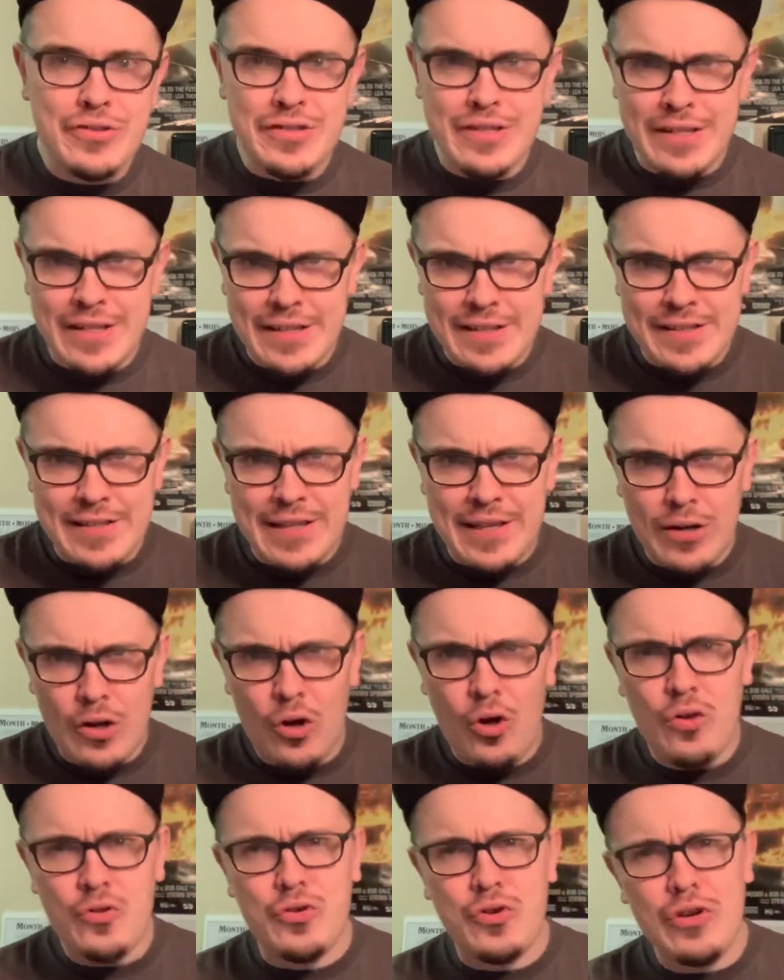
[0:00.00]
and it's an
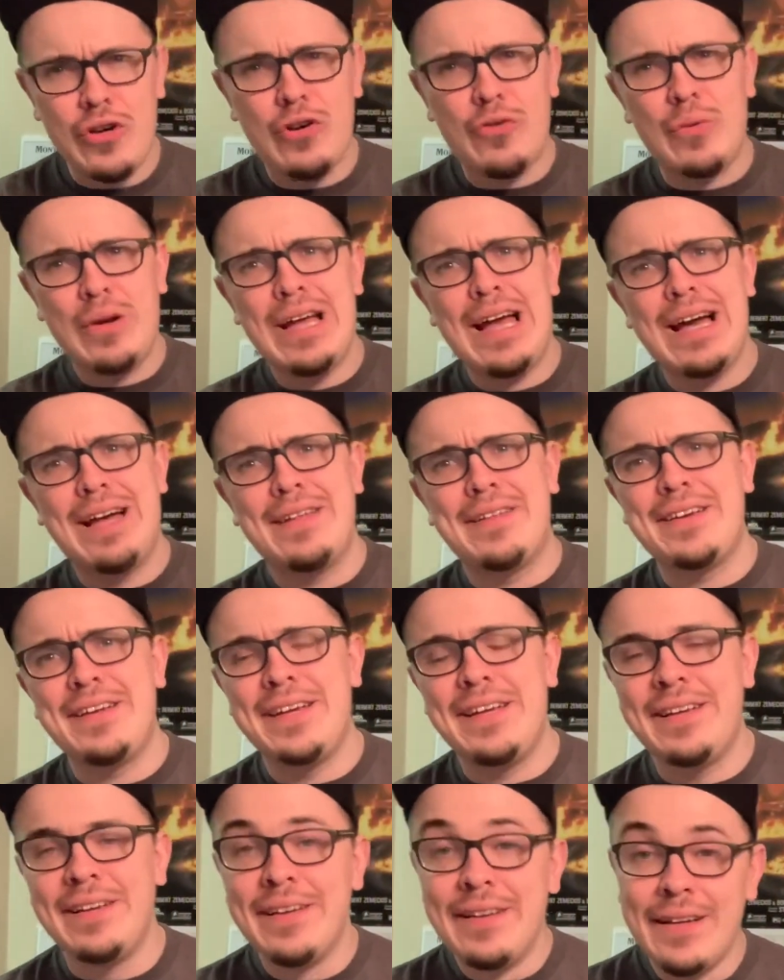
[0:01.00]
alternate
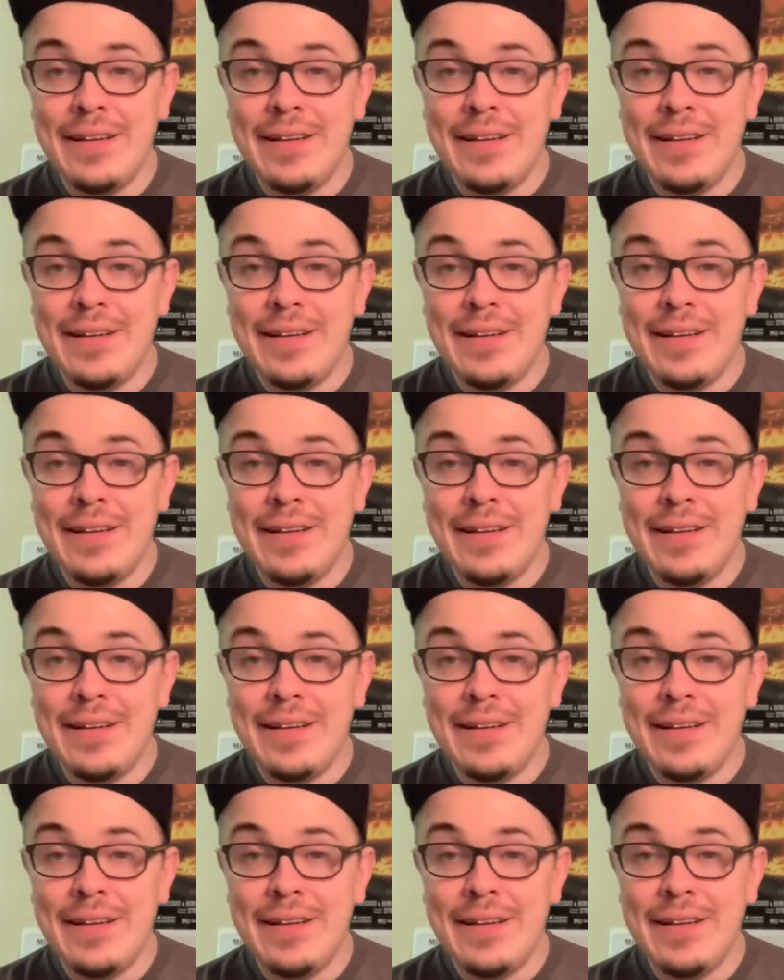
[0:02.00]
reality."